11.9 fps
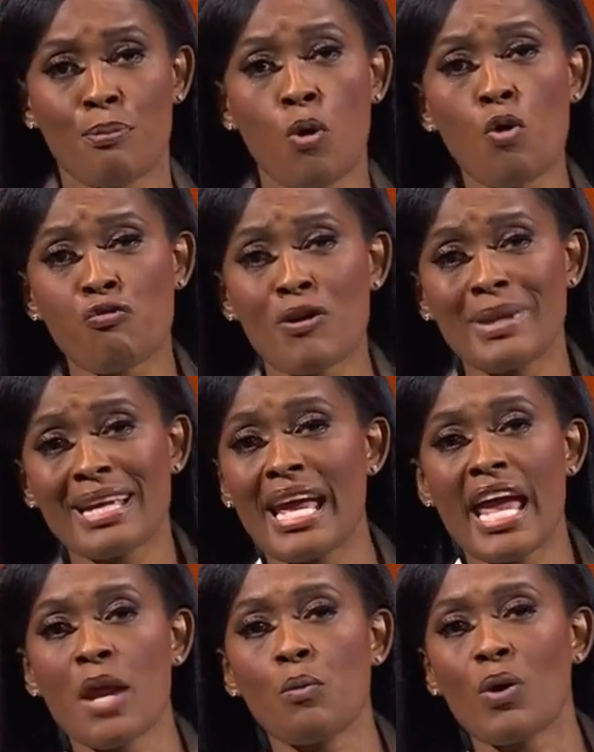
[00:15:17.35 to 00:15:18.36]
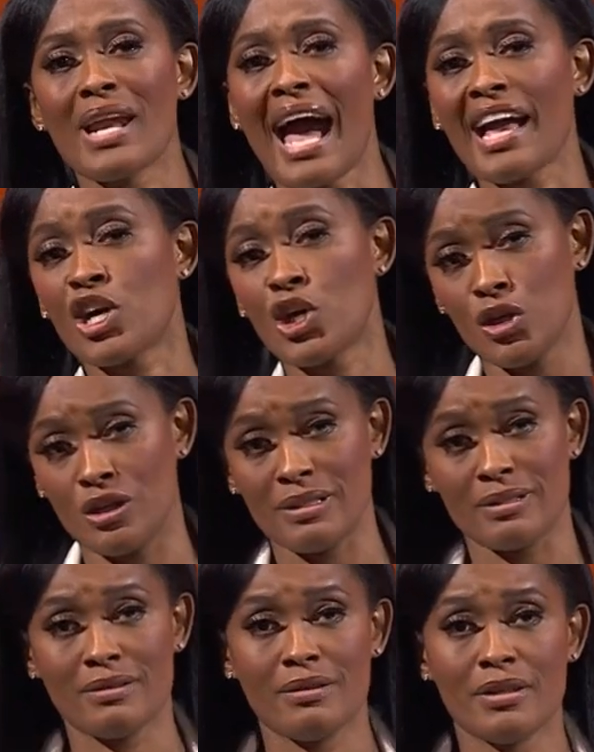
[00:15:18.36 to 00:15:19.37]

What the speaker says: pull from the game what I couldn't,